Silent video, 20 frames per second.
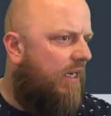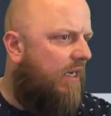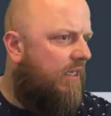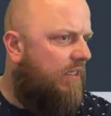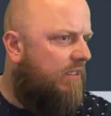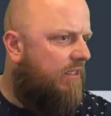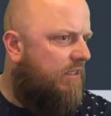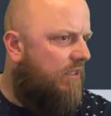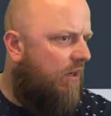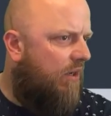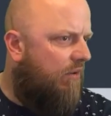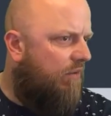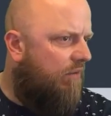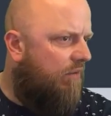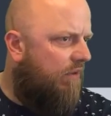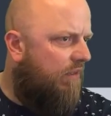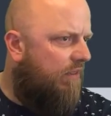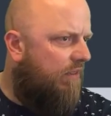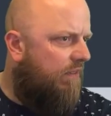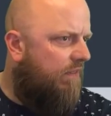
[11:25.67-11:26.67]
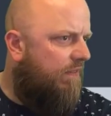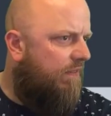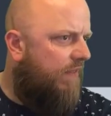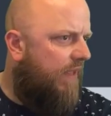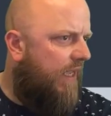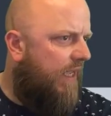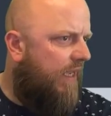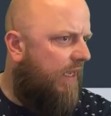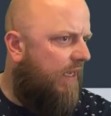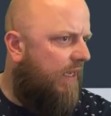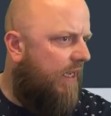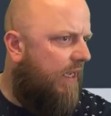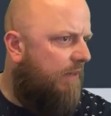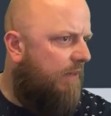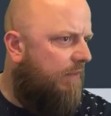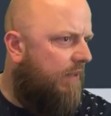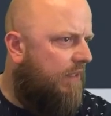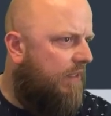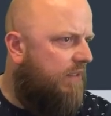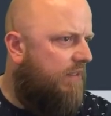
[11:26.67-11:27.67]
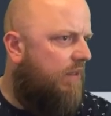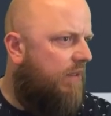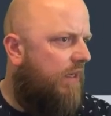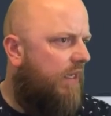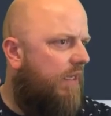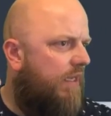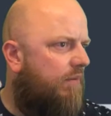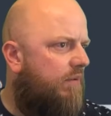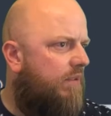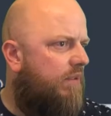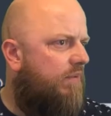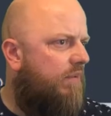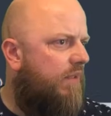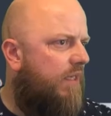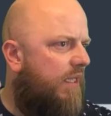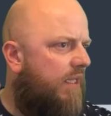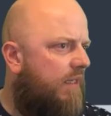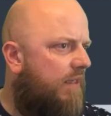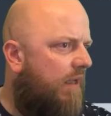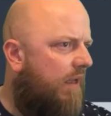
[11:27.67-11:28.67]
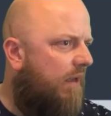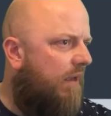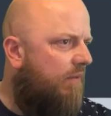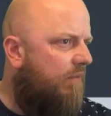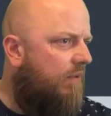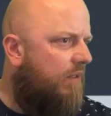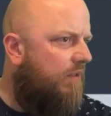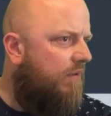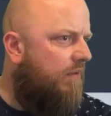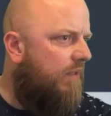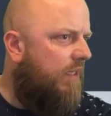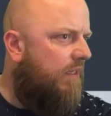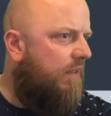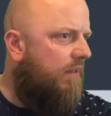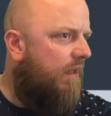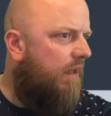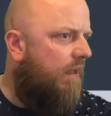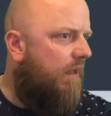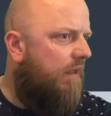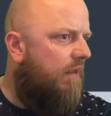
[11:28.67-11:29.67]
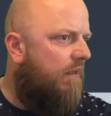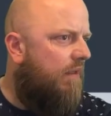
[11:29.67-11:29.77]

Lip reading: I don't think admin site, we do need that. We do need that.